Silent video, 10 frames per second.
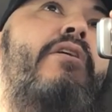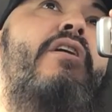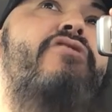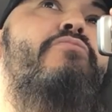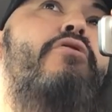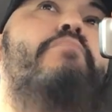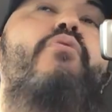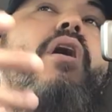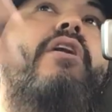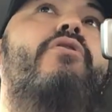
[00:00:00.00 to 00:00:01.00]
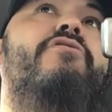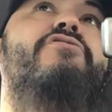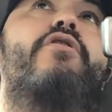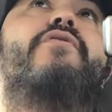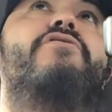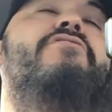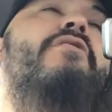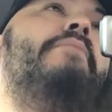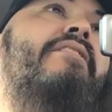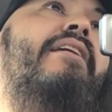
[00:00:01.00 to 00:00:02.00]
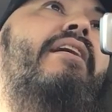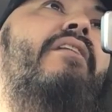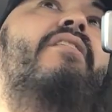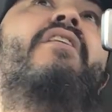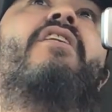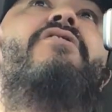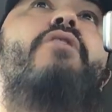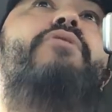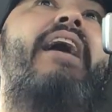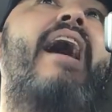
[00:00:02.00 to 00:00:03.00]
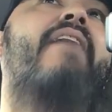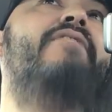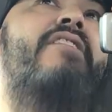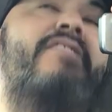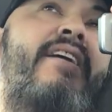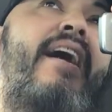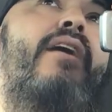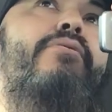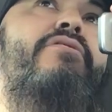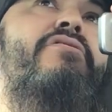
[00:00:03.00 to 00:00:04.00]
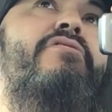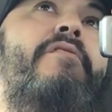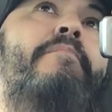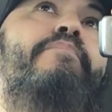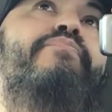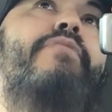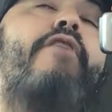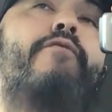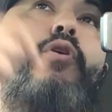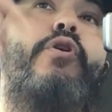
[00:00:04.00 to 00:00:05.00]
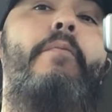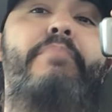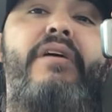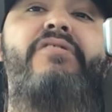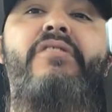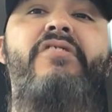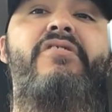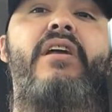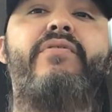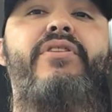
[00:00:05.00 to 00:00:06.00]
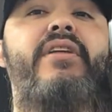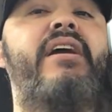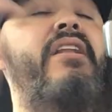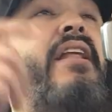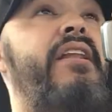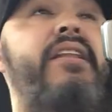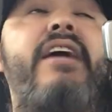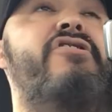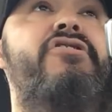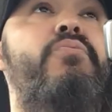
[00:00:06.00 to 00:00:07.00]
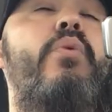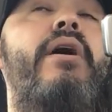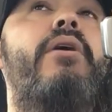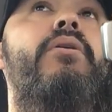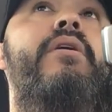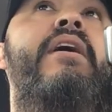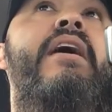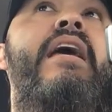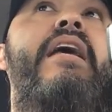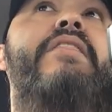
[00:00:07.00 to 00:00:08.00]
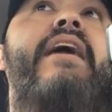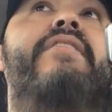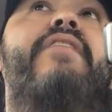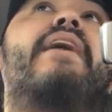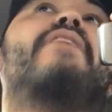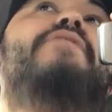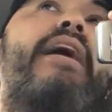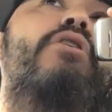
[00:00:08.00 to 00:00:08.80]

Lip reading: customer's product or service or something like that. So they have these accounts for their business and everything, and then that's just where they